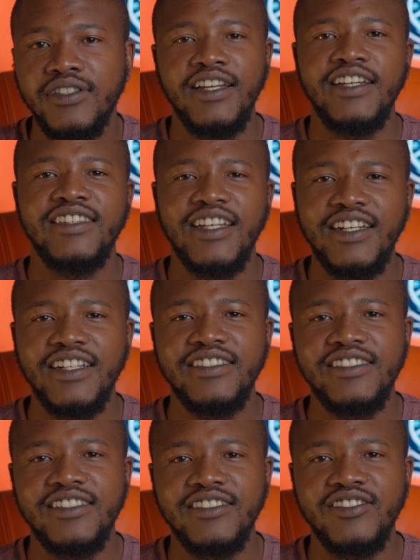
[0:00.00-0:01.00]
In that
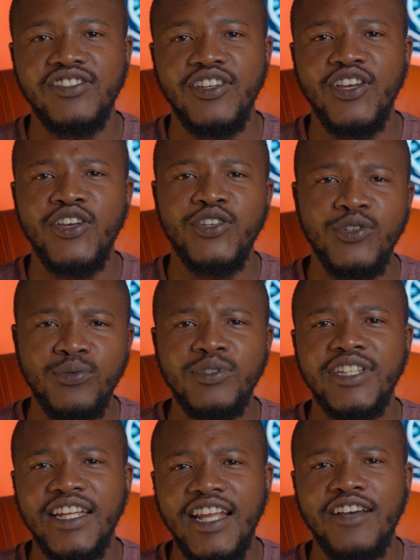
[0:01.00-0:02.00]
instance, you will
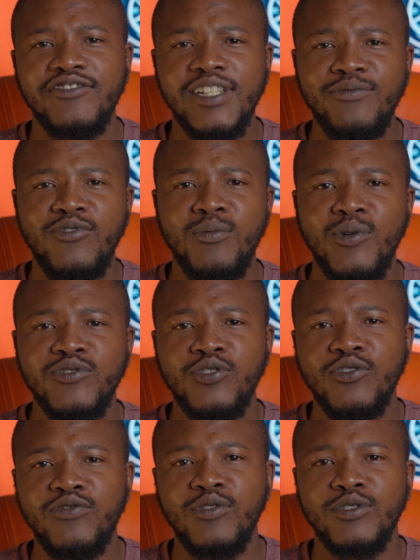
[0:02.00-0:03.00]
then have some form of
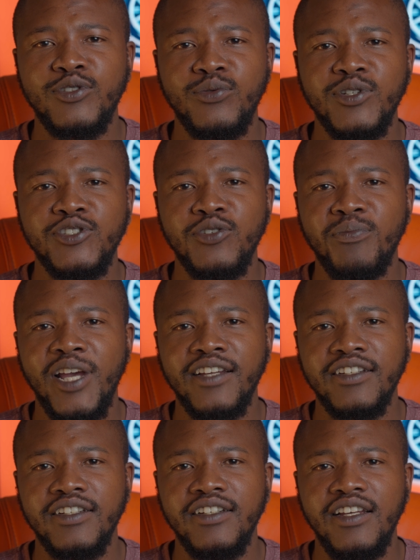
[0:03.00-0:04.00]
shortfall towards your
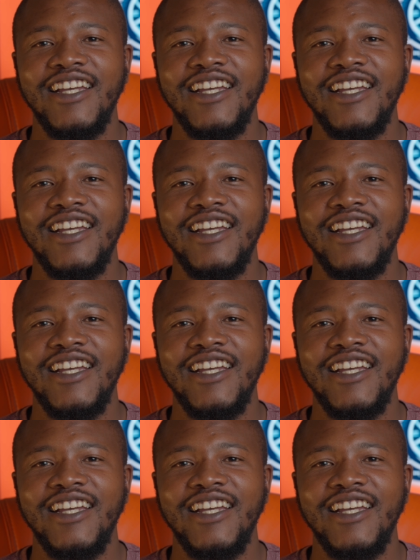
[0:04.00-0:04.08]
bank.